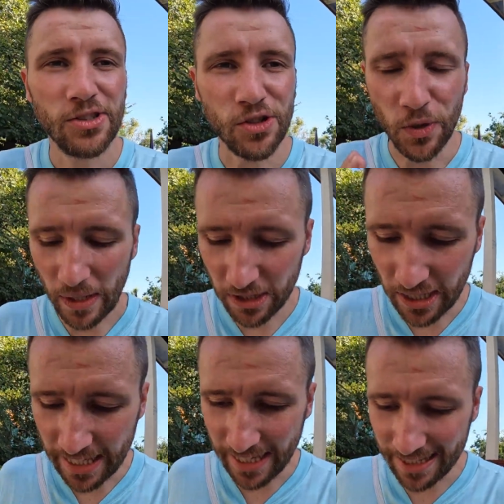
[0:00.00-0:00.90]
So you
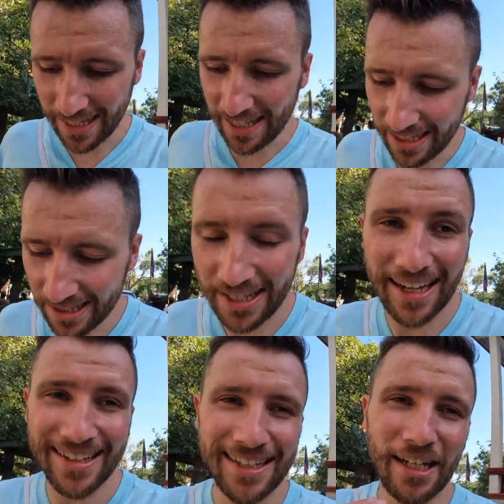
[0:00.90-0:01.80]
actually get tickets
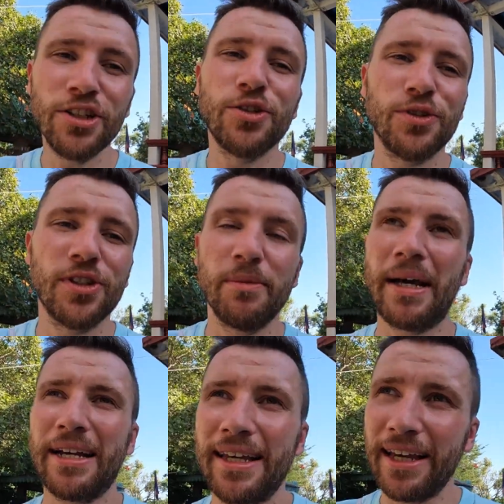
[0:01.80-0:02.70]
at the entrance of the
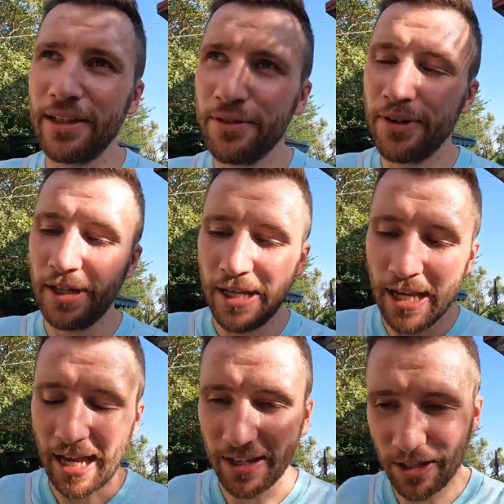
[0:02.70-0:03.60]
Bat Cave,
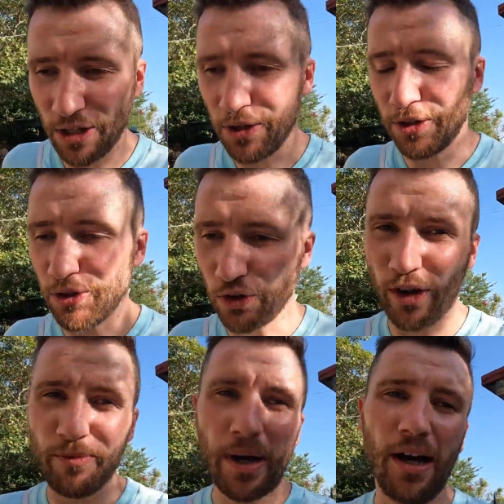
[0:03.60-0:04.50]
and then you can
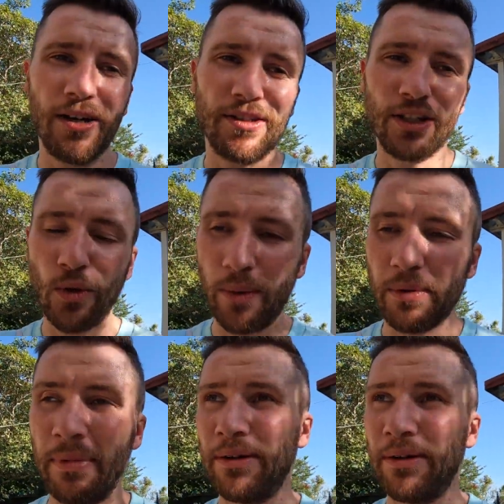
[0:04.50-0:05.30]
drive past and go up the